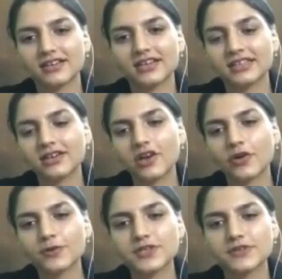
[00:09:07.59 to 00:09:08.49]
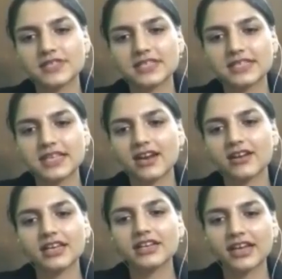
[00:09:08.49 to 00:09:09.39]
in a lot of services, there
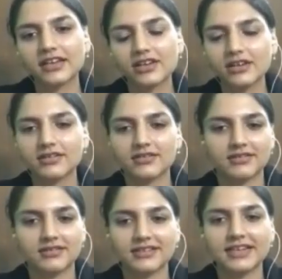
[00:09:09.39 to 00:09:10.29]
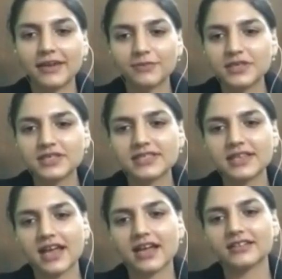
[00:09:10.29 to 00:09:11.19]
are irregular timings
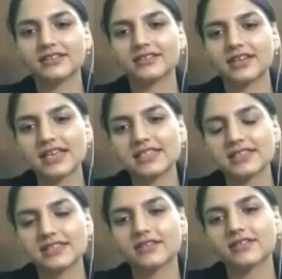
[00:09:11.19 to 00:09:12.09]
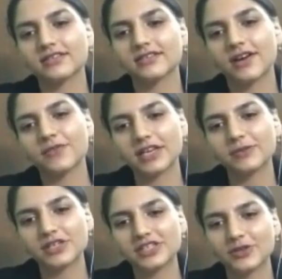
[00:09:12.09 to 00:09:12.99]
and less
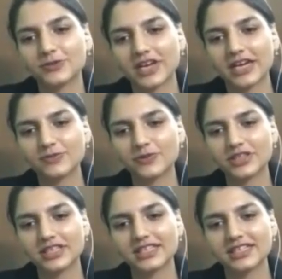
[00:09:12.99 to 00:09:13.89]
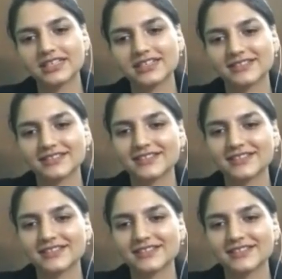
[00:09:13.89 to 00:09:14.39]
availability of time for the